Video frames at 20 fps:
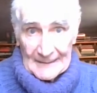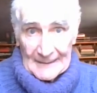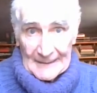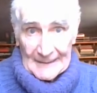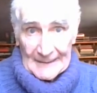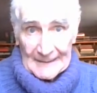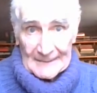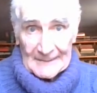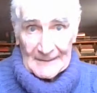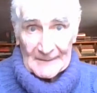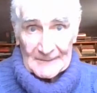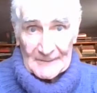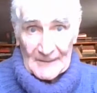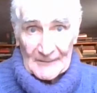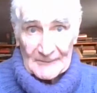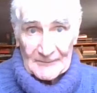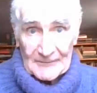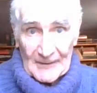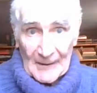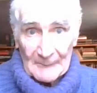And as
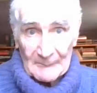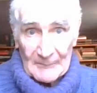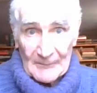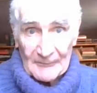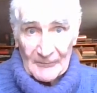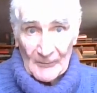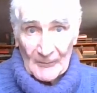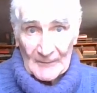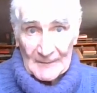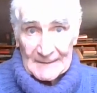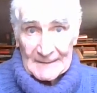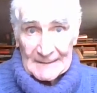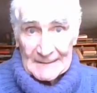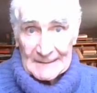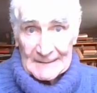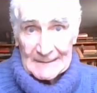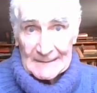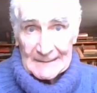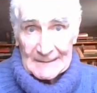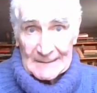I've said before,
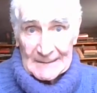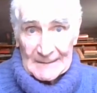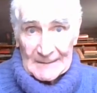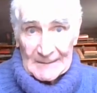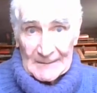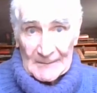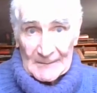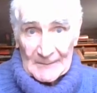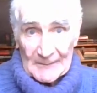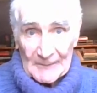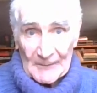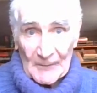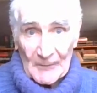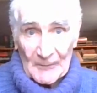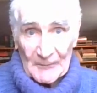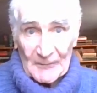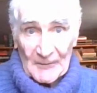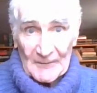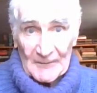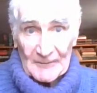
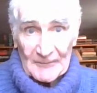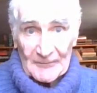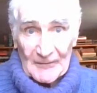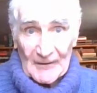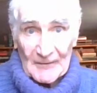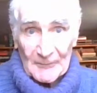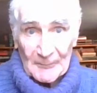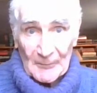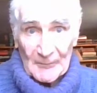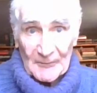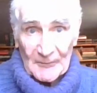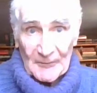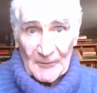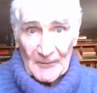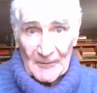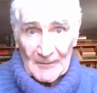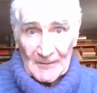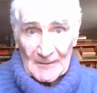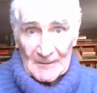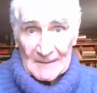those in the Facebook
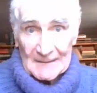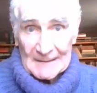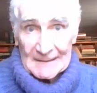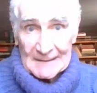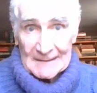circle